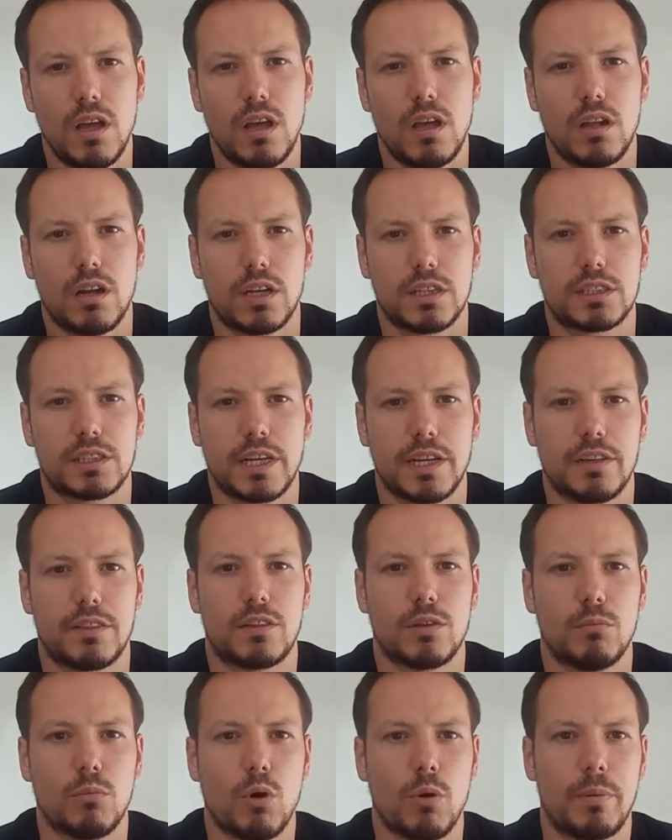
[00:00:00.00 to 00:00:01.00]
like I say,
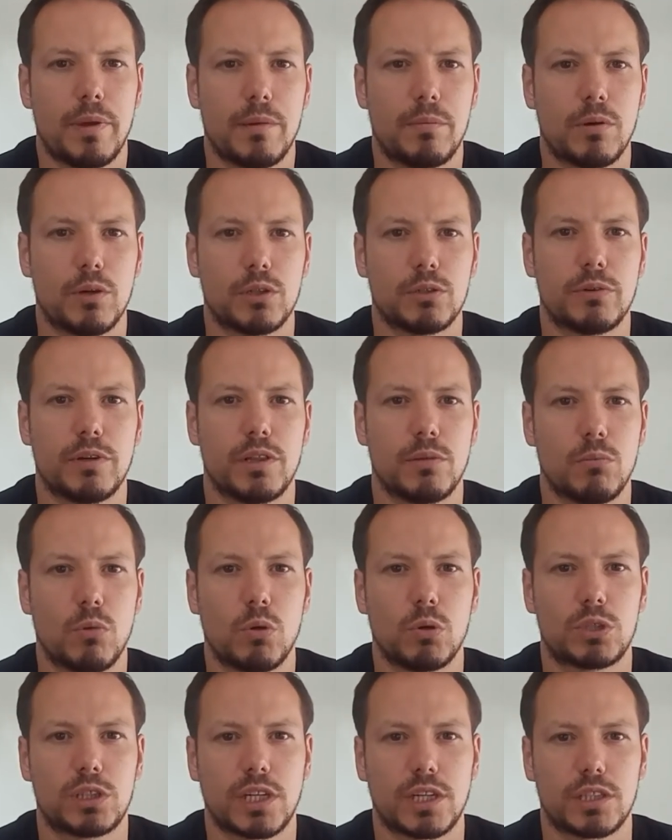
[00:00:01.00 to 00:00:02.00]
the more people do it, the
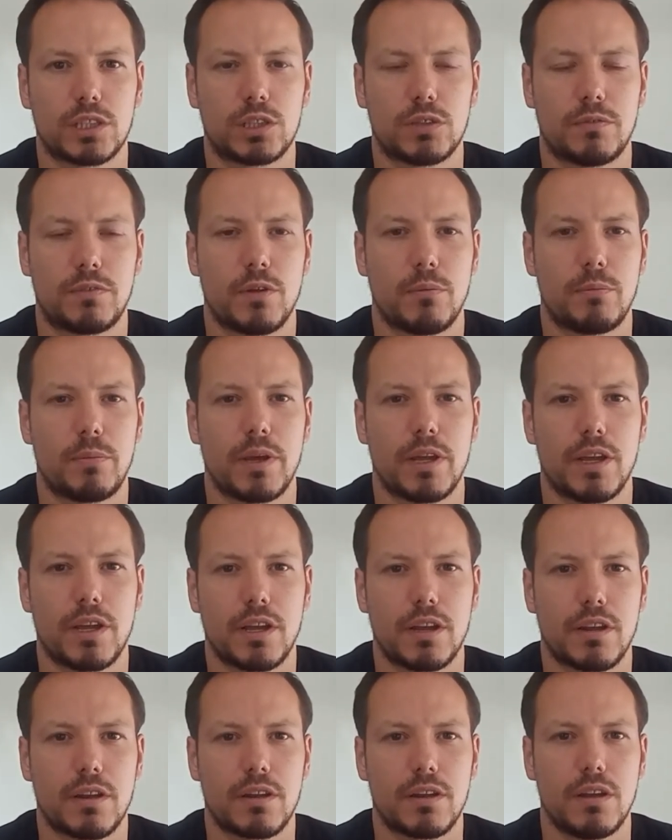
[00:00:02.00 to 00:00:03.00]
more chance of there
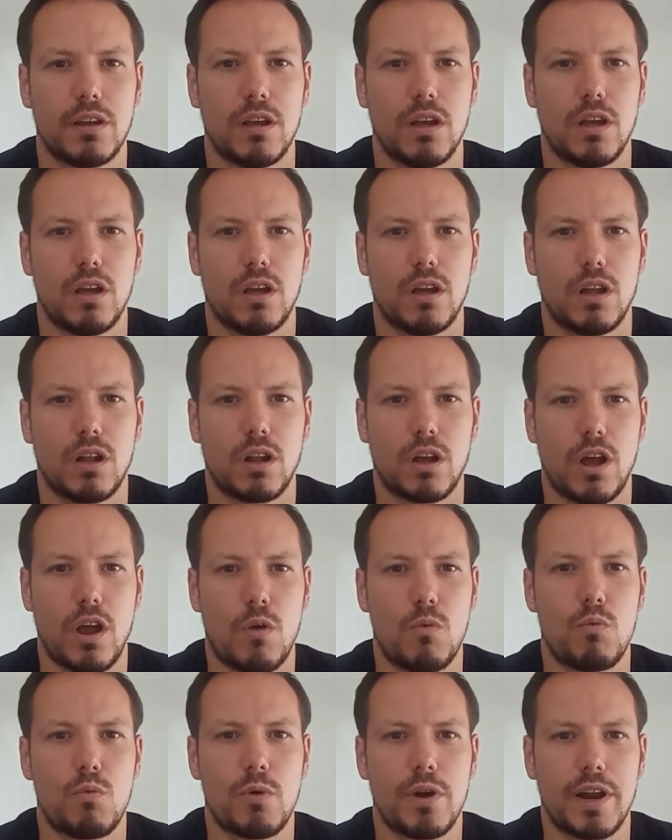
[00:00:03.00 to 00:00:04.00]
being like a
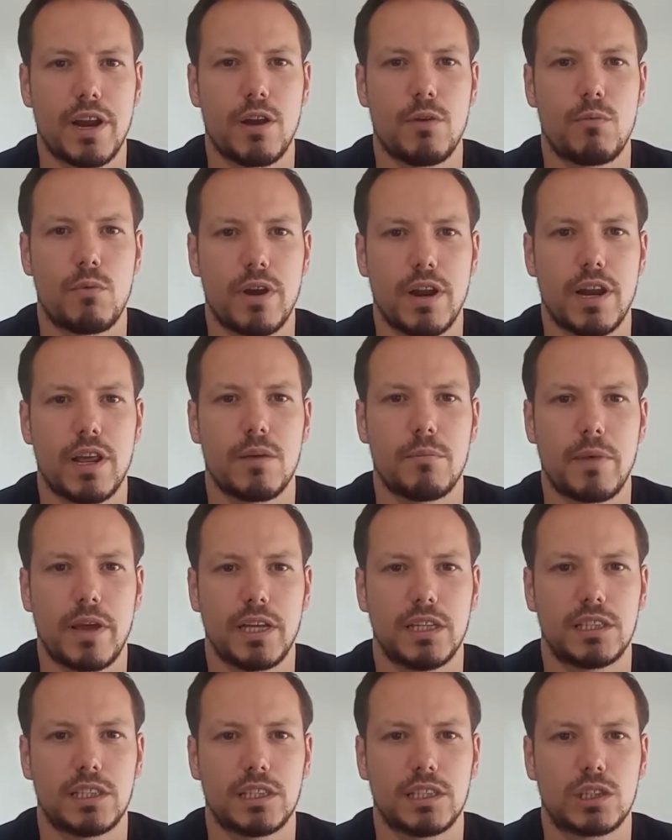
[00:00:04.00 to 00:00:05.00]
really, really
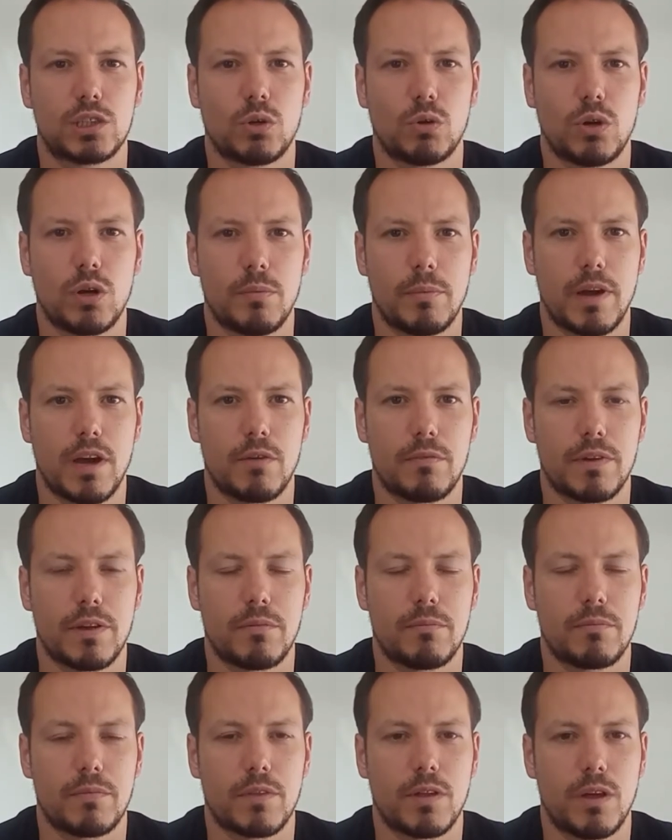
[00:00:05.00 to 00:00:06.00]
amazing song come out of it.
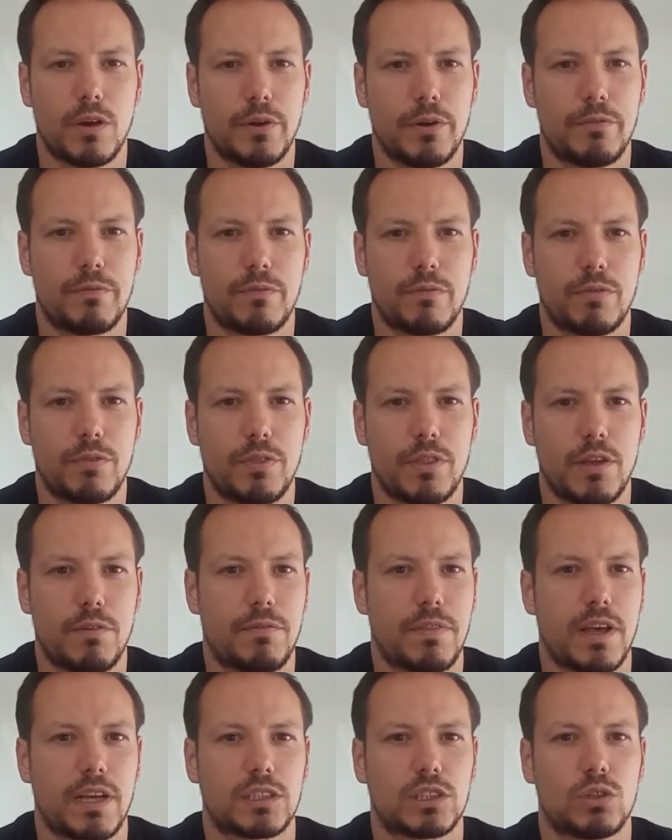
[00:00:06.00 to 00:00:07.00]
And if
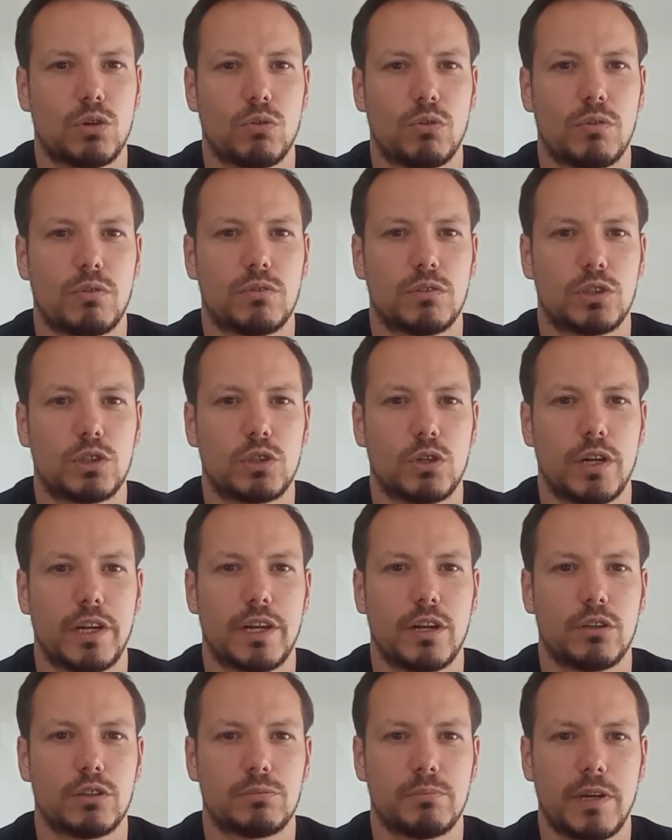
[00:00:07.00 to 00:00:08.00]
that song suddenly
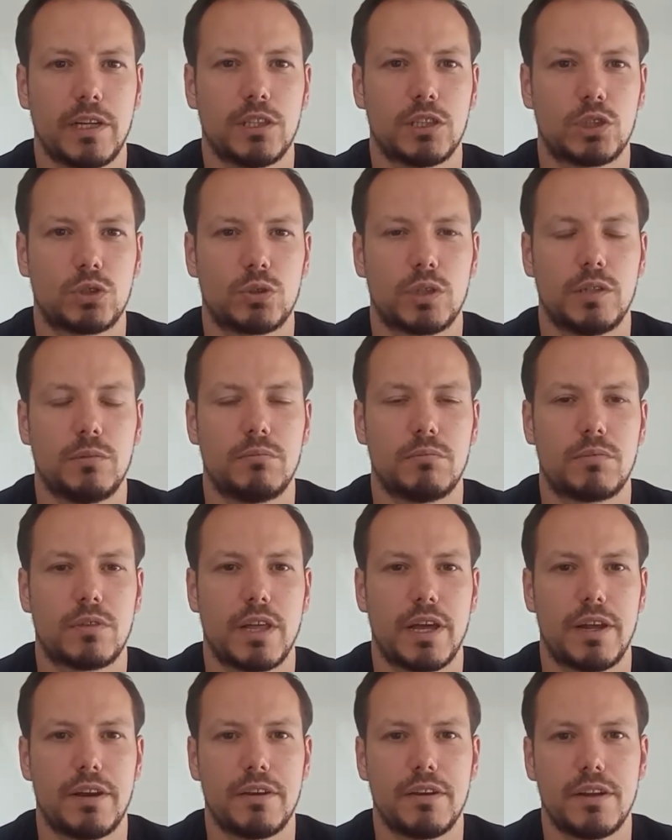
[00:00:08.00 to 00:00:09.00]
goes mainstream,
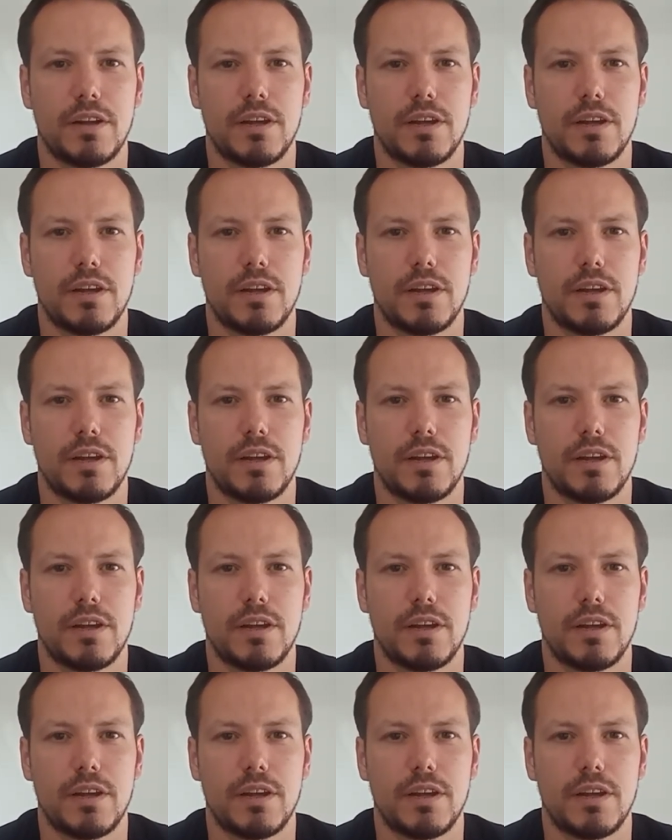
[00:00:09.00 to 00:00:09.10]
then